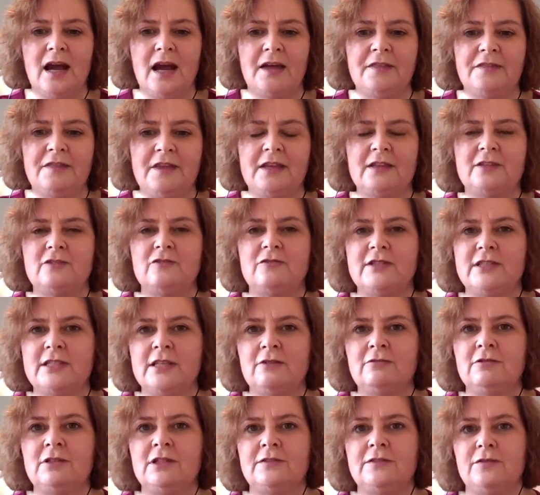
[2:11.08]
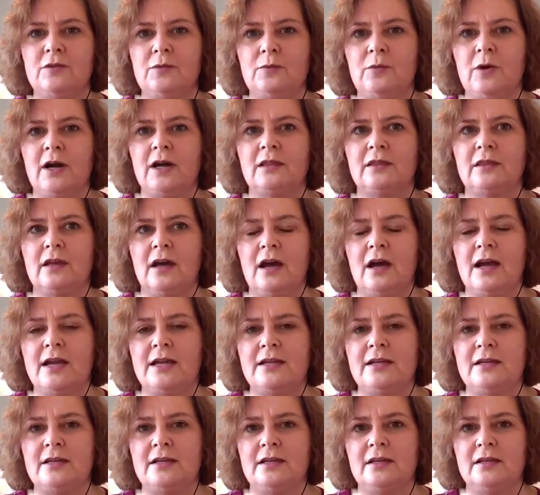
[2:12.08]
think as a result of the work that
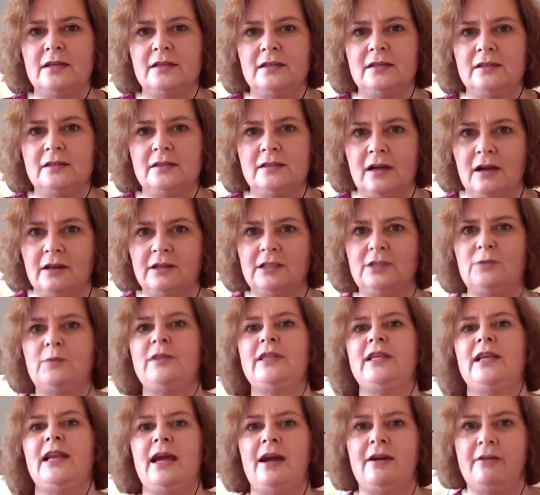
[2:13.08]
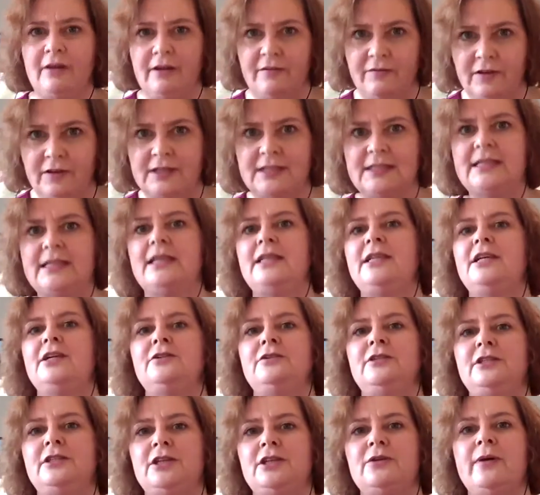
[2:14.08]
I started with Claire and have
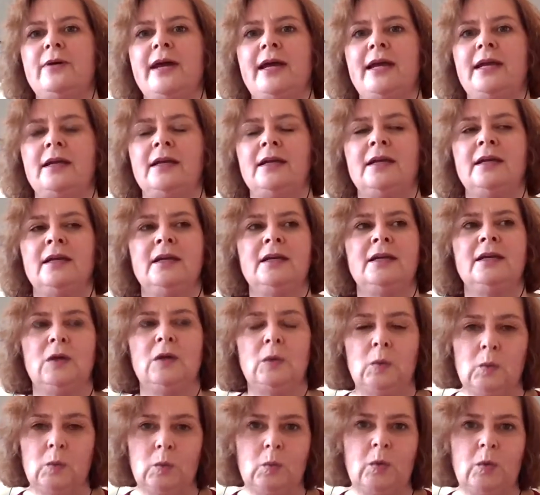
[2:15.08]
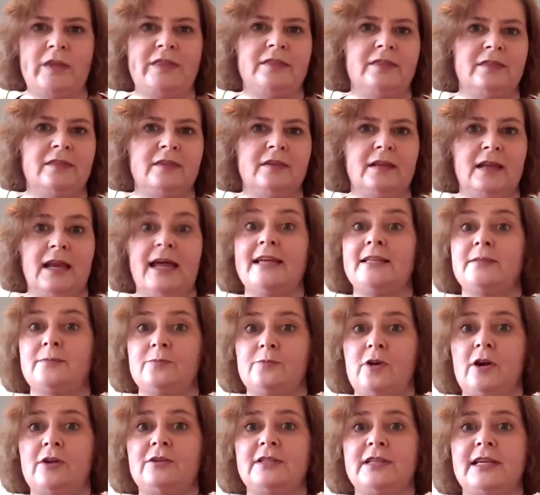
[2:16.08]
continued doing with Claire's
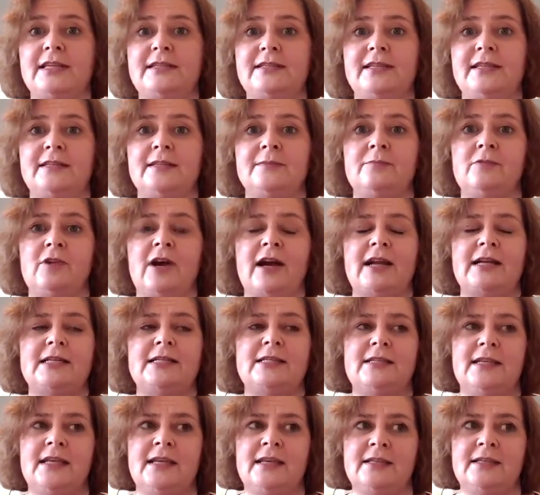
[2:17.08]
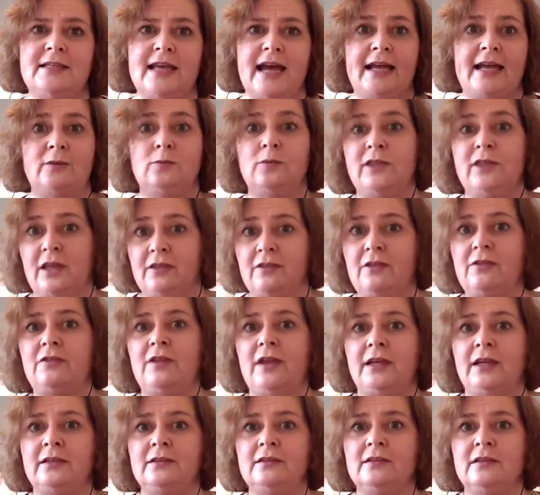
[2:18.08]
processes and practices and with other
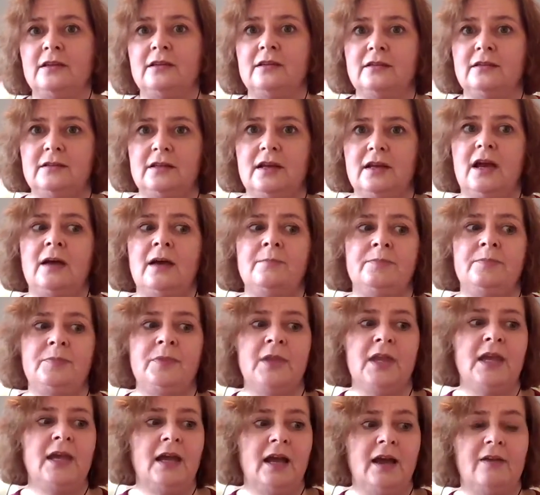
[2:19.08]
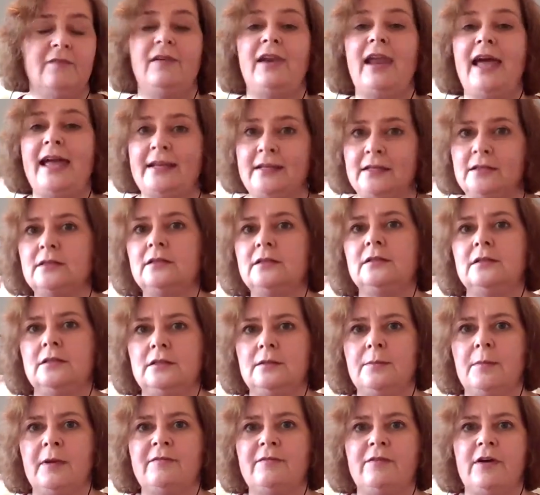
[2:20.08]
things that have led
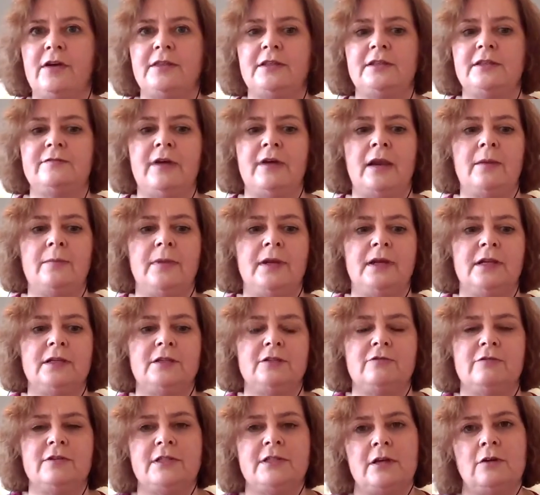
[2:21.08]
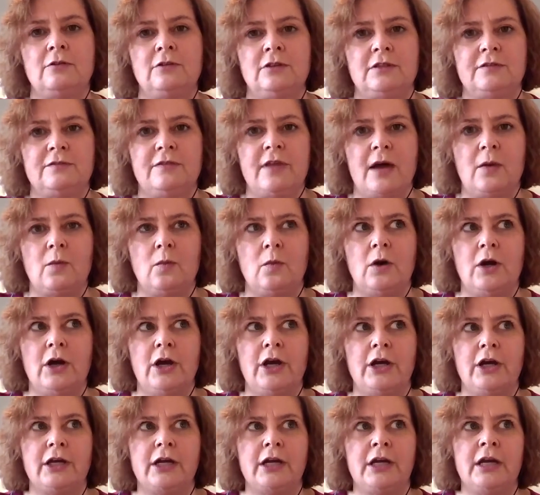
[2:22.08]
to my further development as a result of that
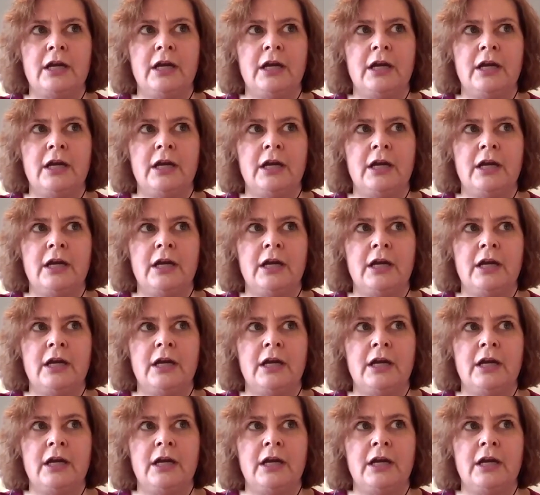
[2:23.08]
work,